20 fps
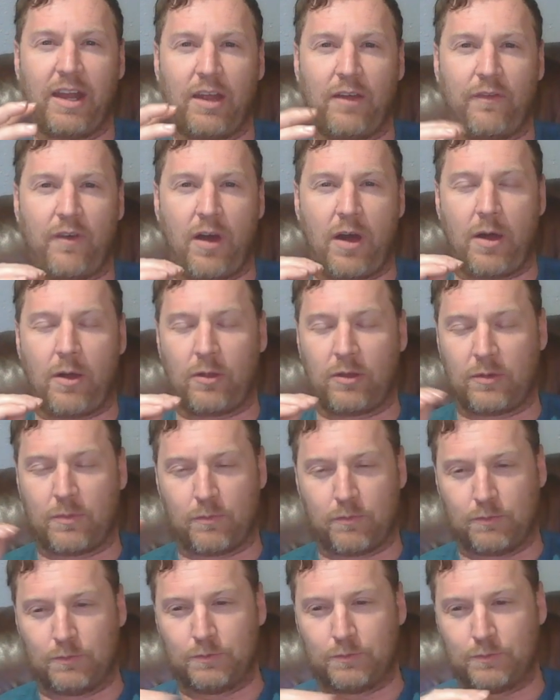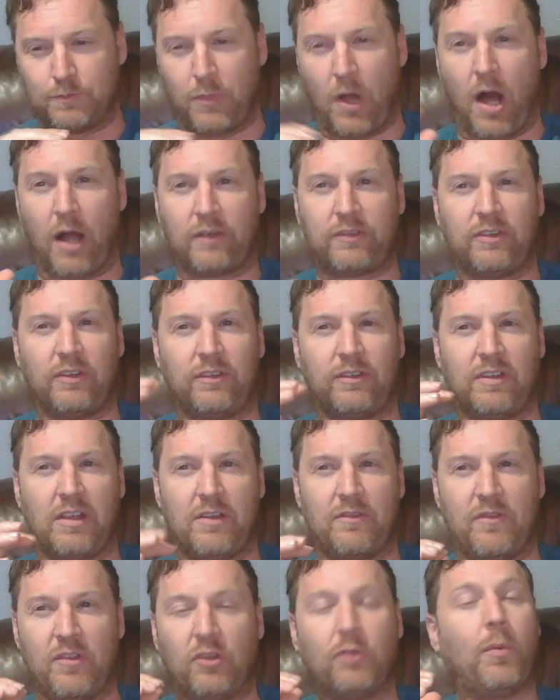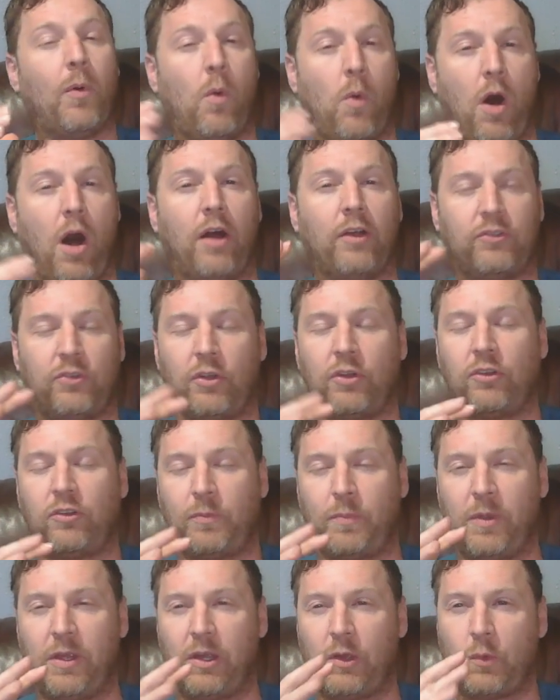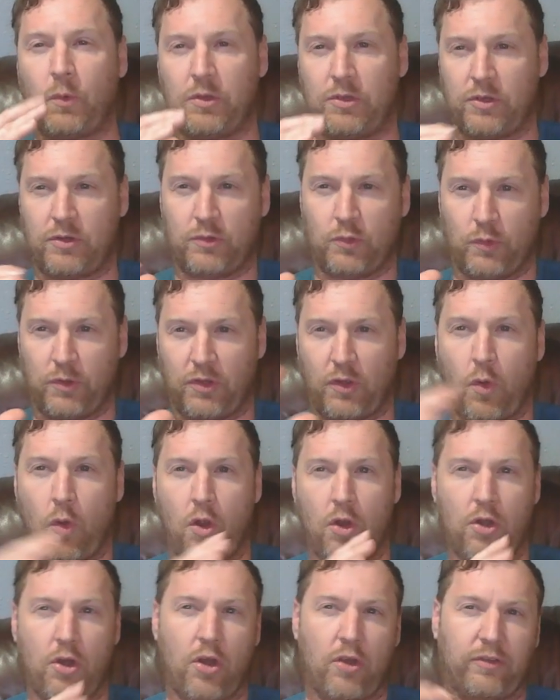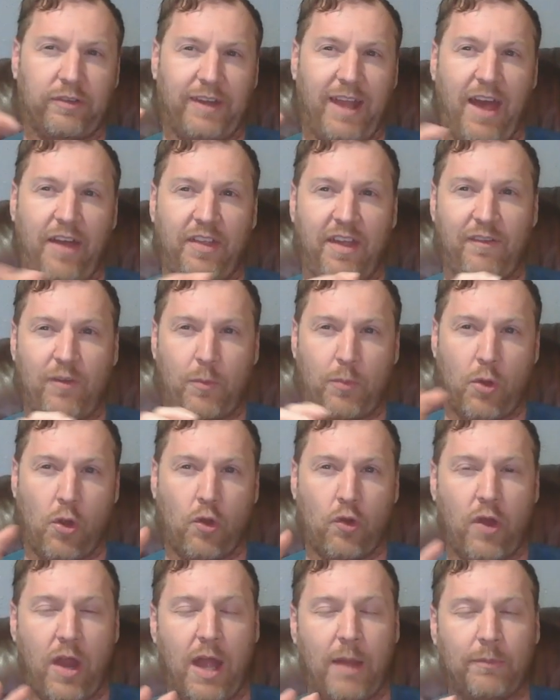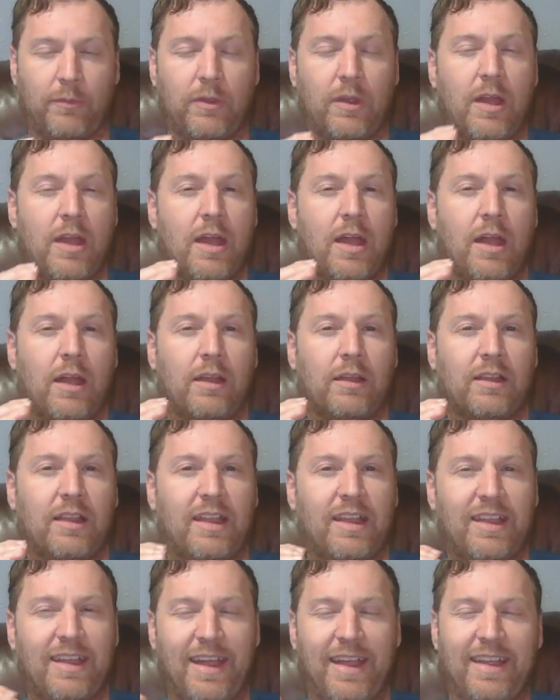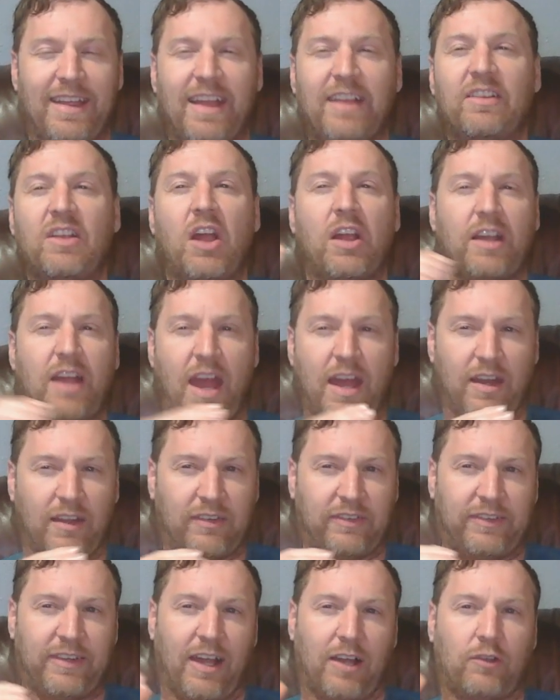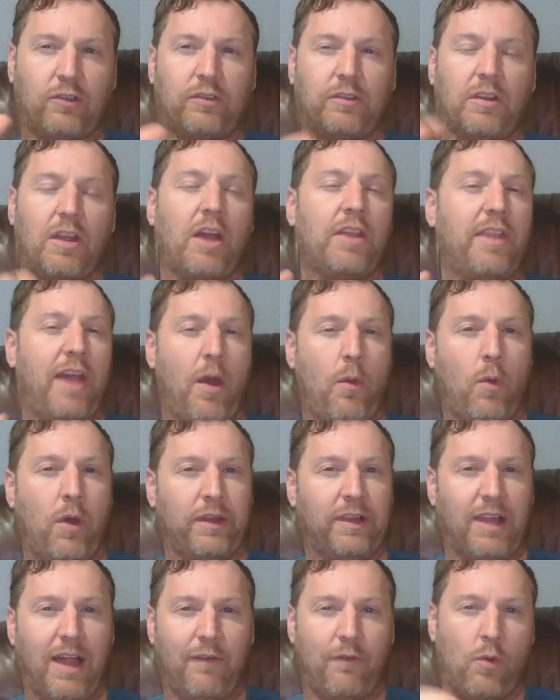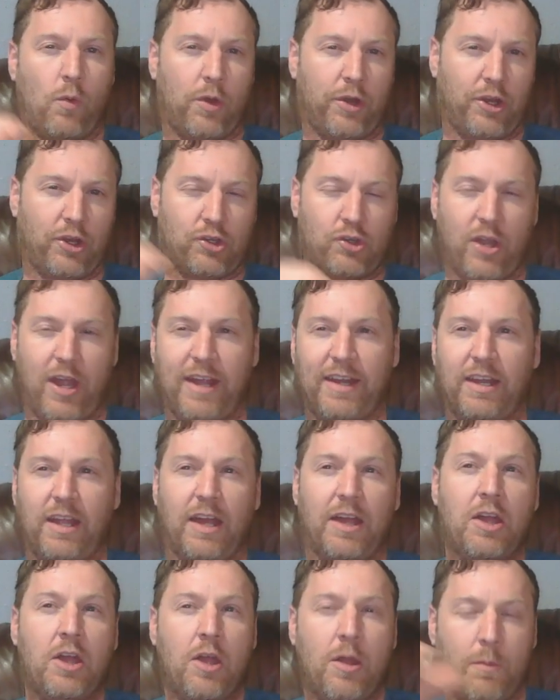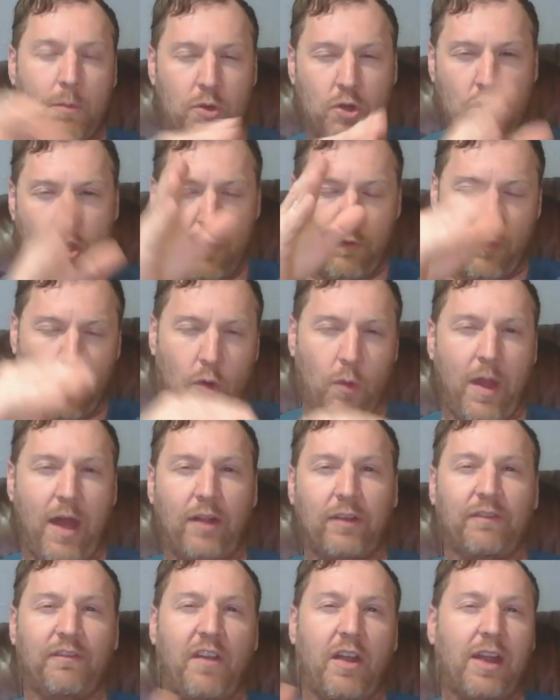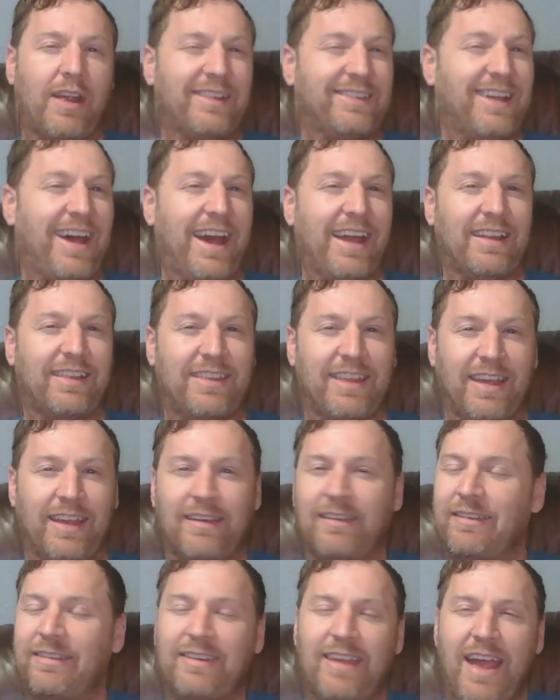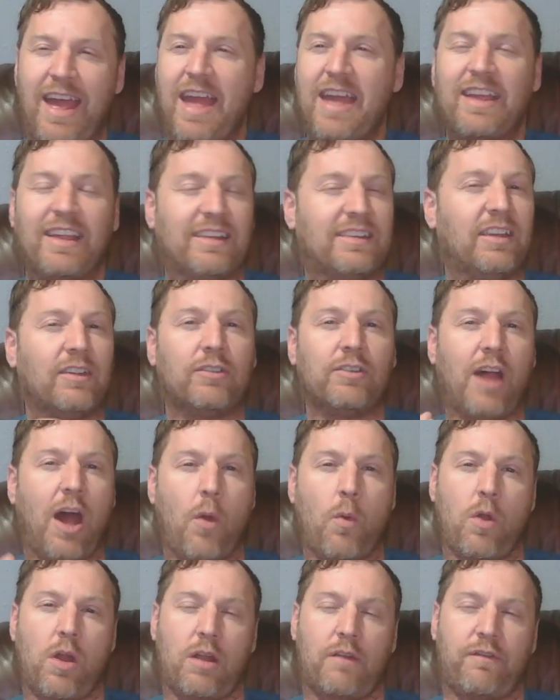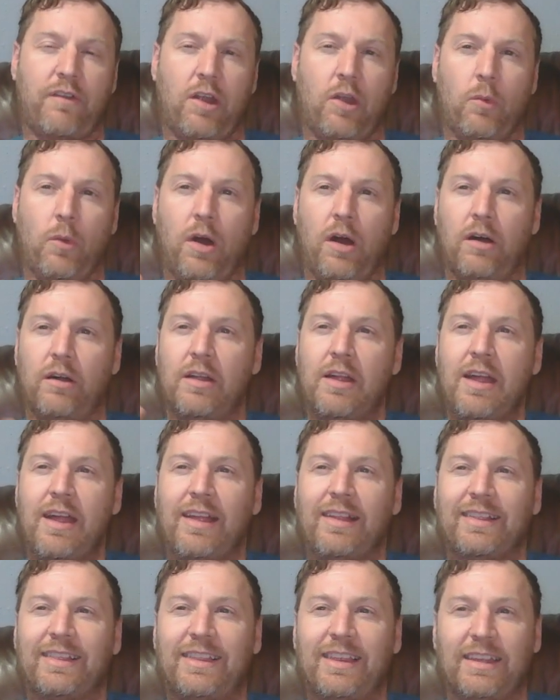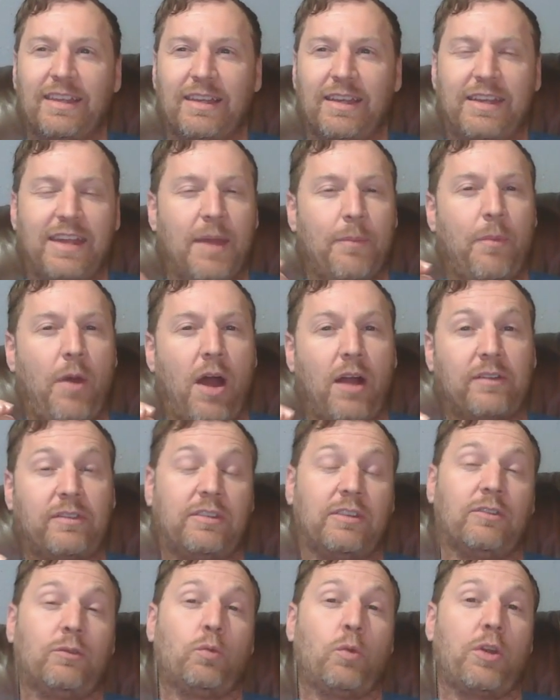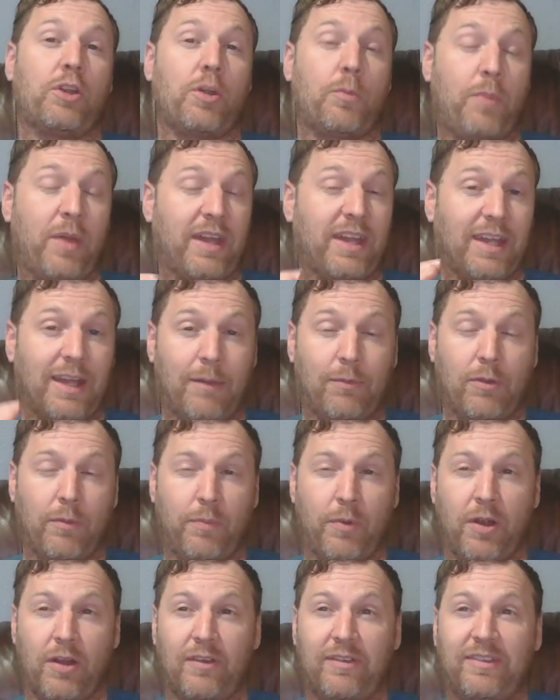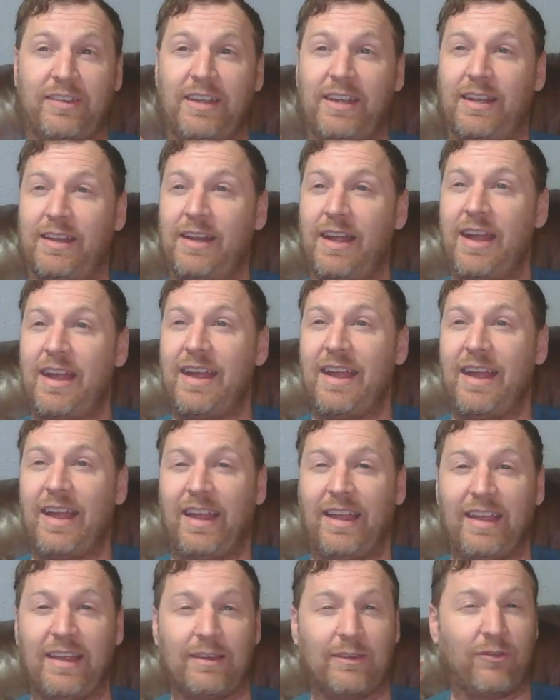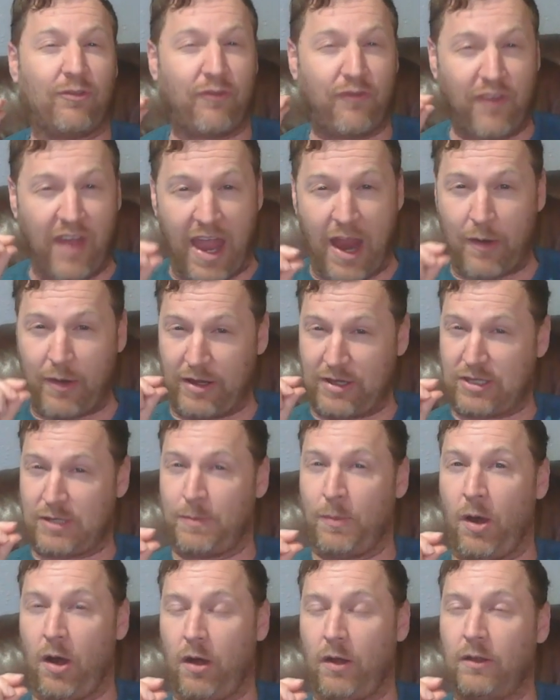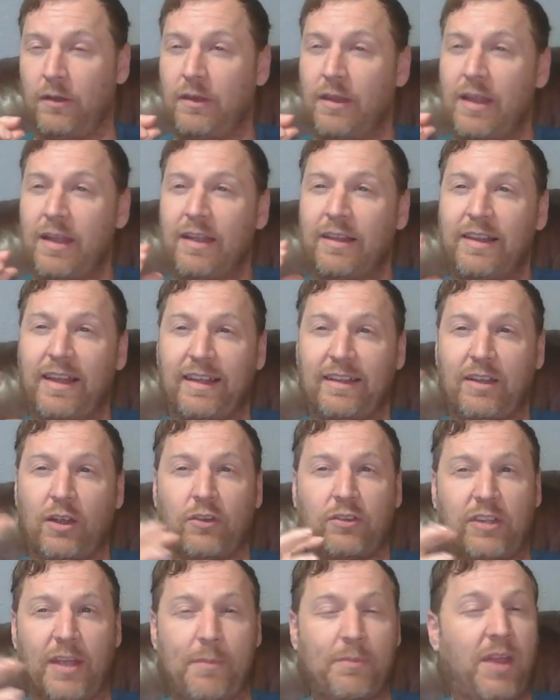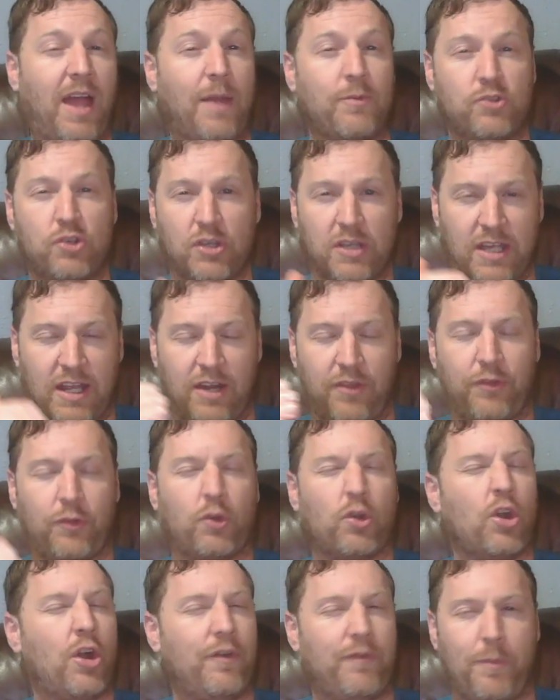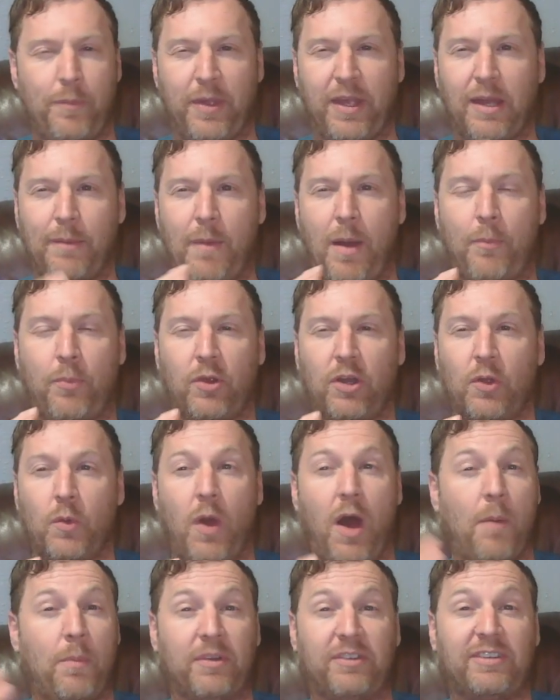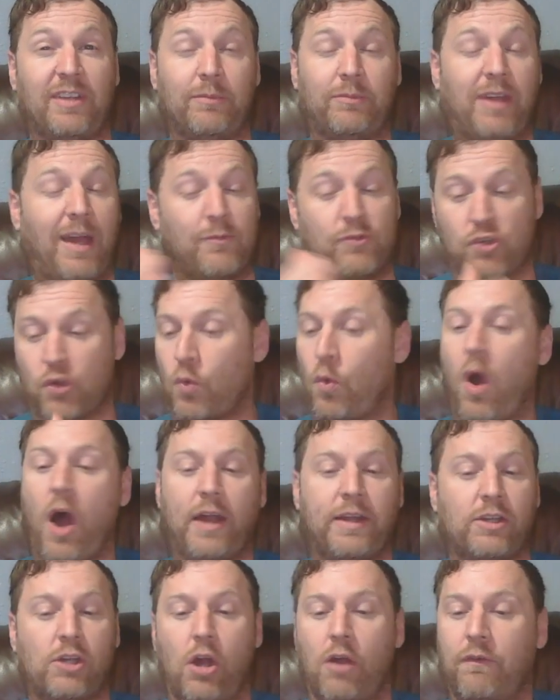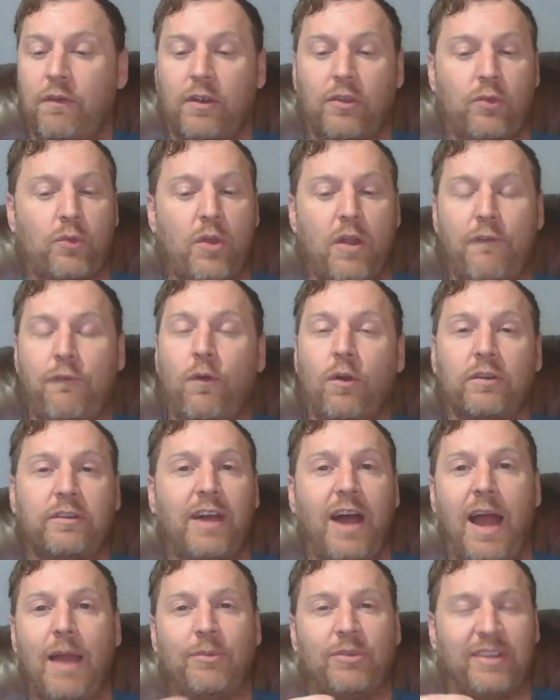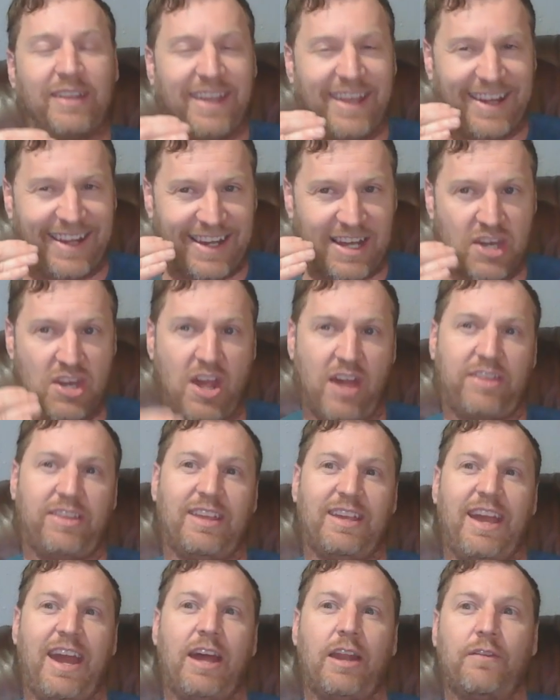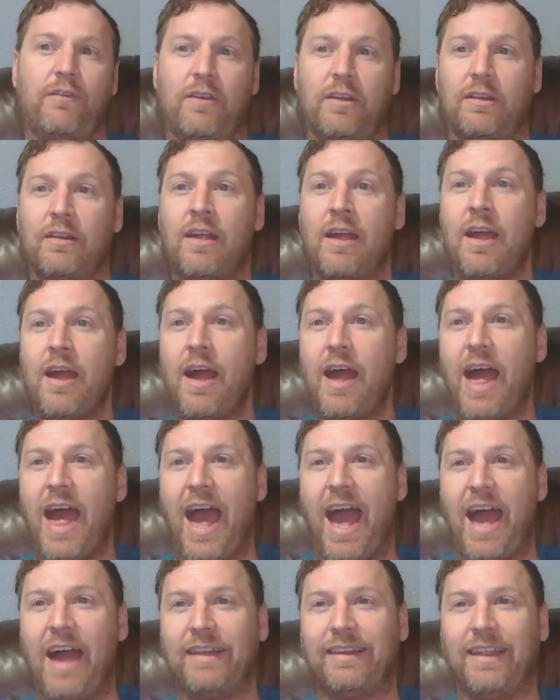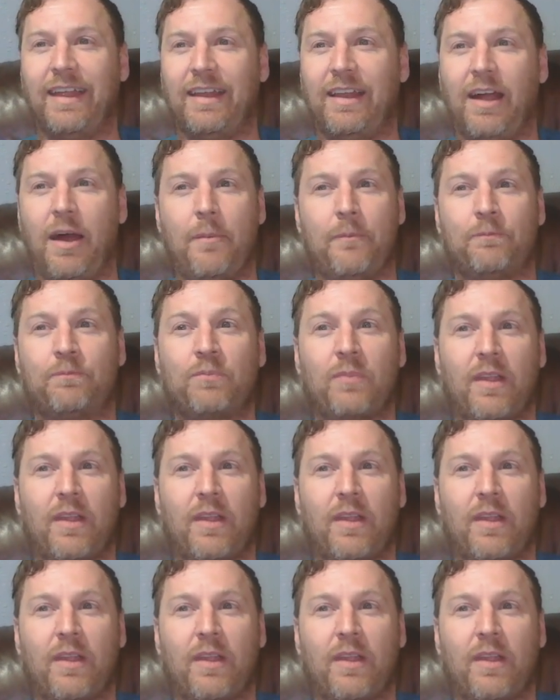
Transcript: of uh, boxes, the invisible wall, so to speak, when you're doing the corners and how they have it programmed. It, it, it kind of sucks in that one level where you're trying to maneuver around very tight things. It does not work very well. The hitboxes where you're picking up the birdseed, is very small. Like there's sometimes you can get in the groove and pick them up pretty well, but sometimes you're walking over it three or four times and getting nothing out of it. And then um,